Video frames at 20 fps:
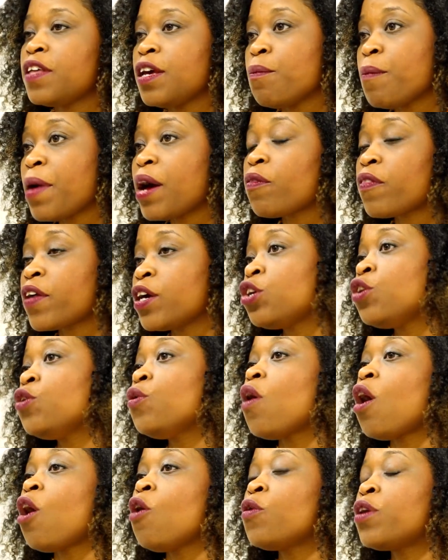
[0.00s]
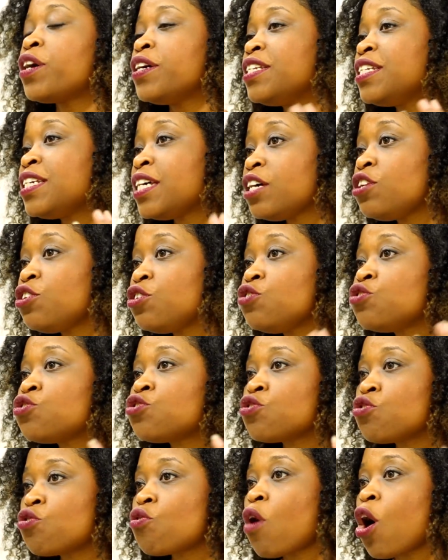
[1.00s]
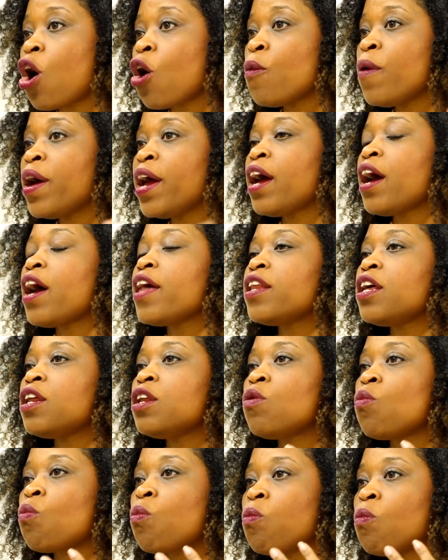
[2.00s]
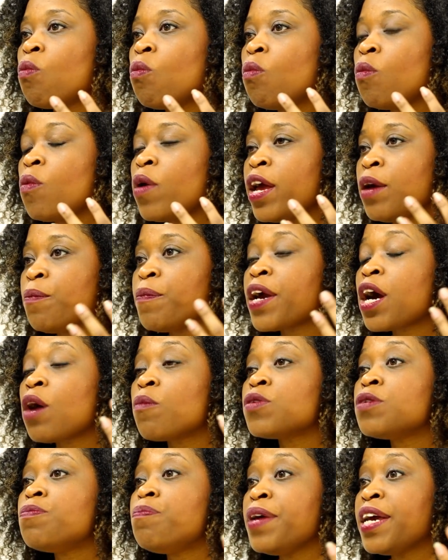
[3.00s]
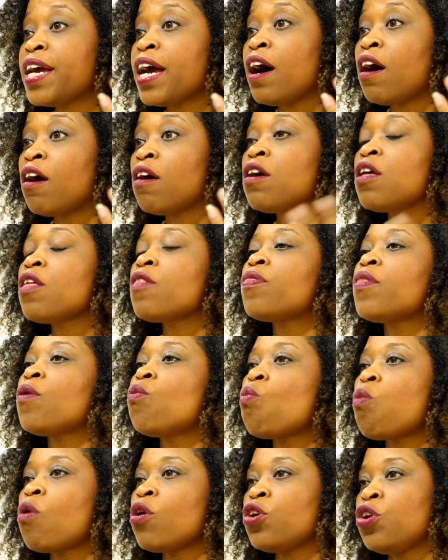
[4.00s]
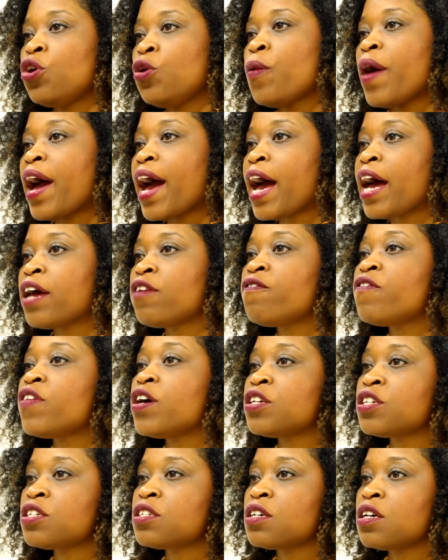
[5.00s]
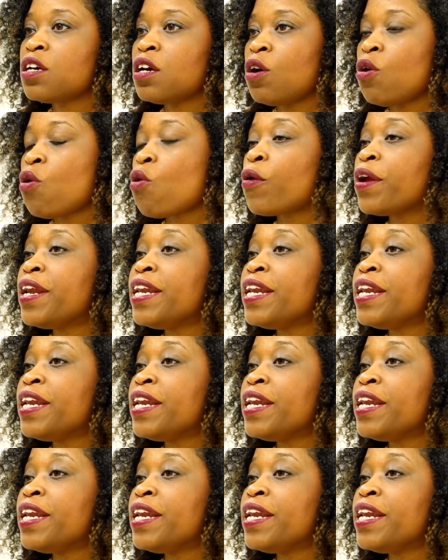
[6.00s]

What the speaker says: the amount that you owe continues to grow, and then it becomes bigger than what you had first or